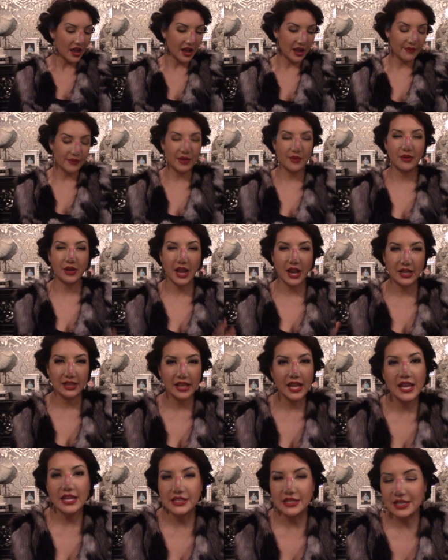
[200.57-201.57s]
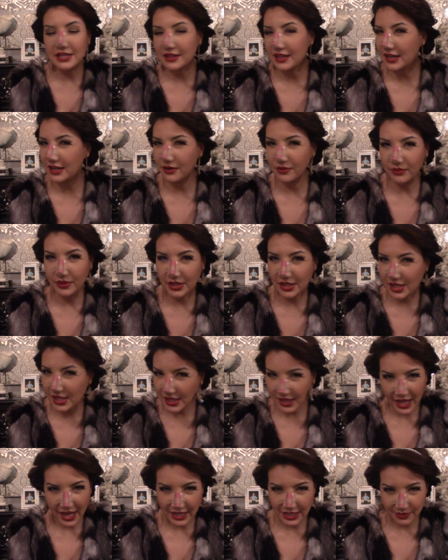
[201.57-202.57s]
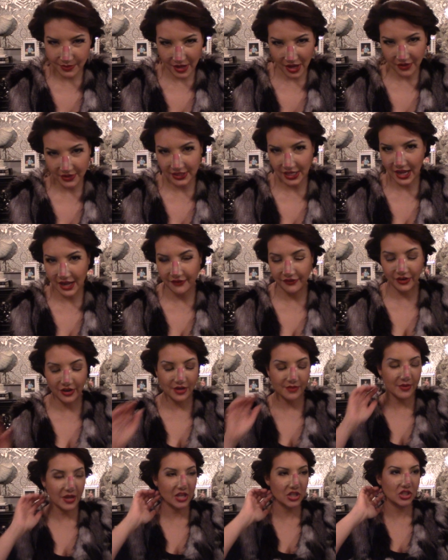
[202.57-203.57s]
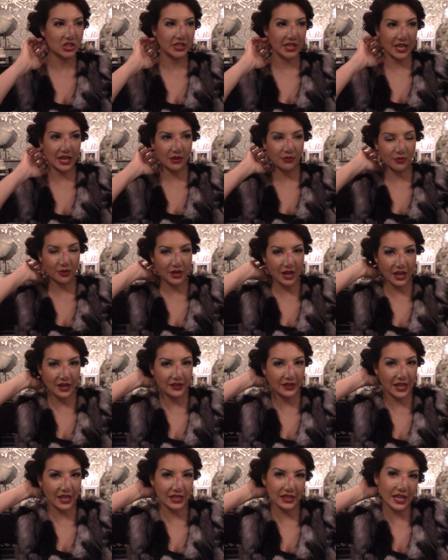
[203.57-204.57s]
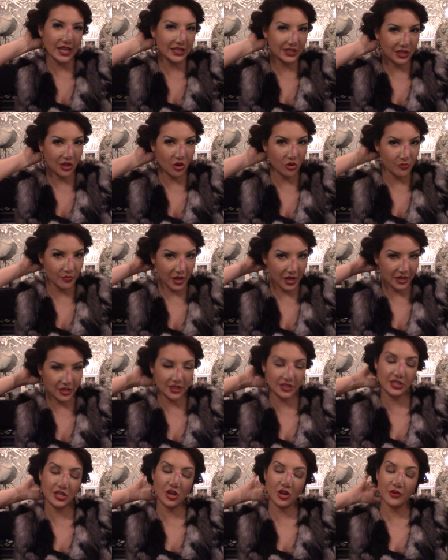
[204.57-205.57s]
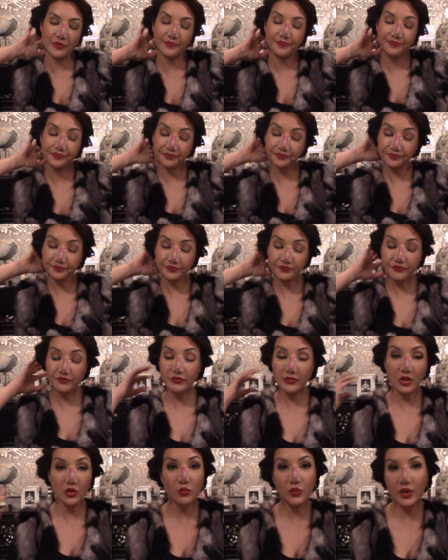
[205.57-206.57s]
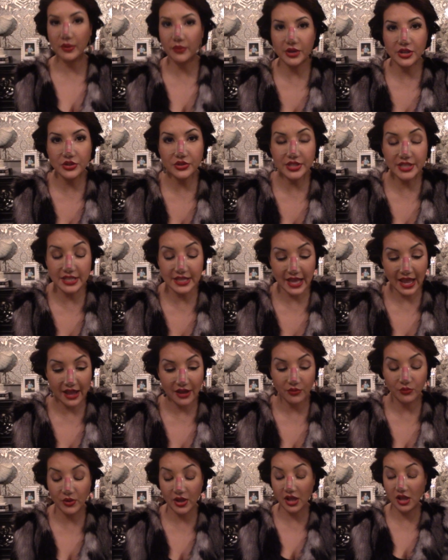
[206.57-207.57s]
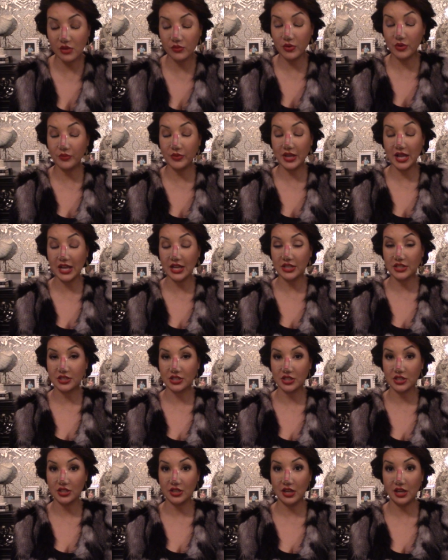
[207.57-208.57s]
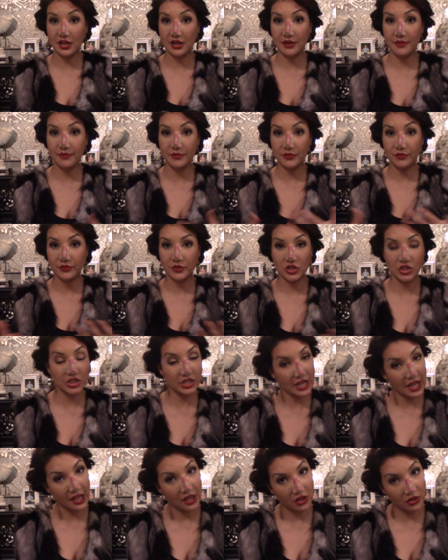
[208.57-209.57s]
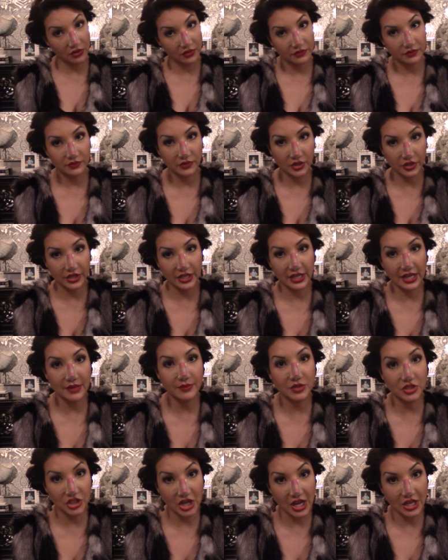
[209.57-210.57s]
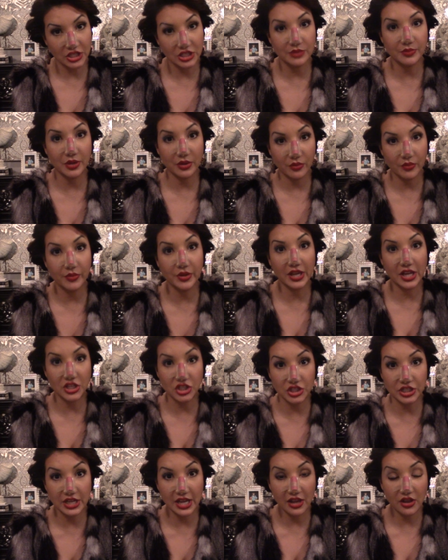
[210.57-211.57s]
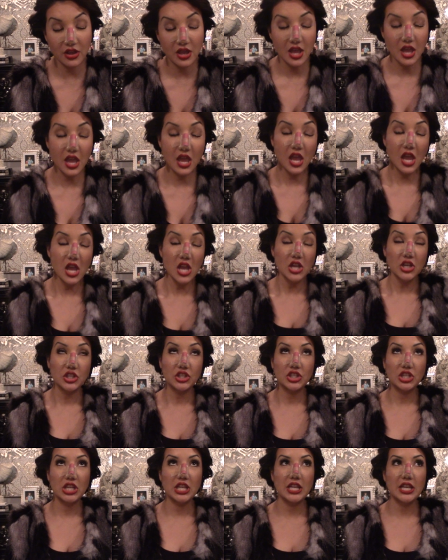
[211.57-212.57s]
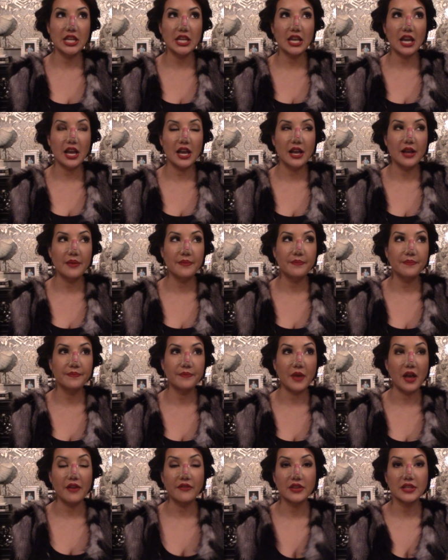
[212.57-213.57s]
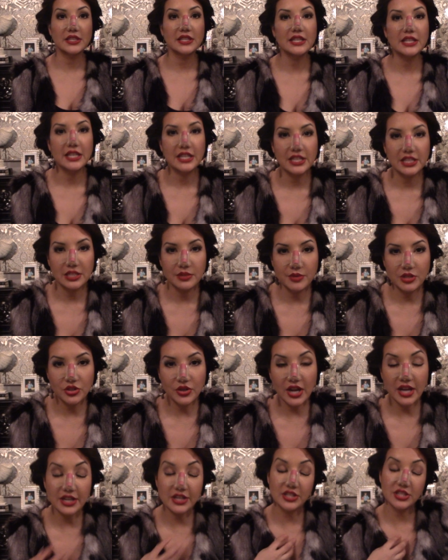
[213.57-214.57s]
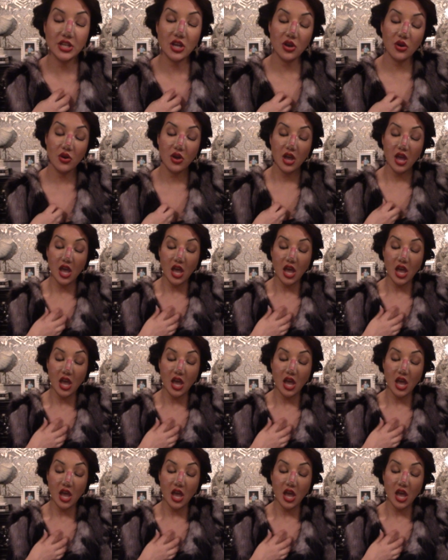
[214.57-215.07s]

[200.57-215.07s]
They were kind of lazy. They didn't really like to be outside very much. They were kind of like lazy homebodies. So we were used to that. Well, when we got Chanel, her nickname's Chachi, but when we got Chanel, she obviously needed to be trained. So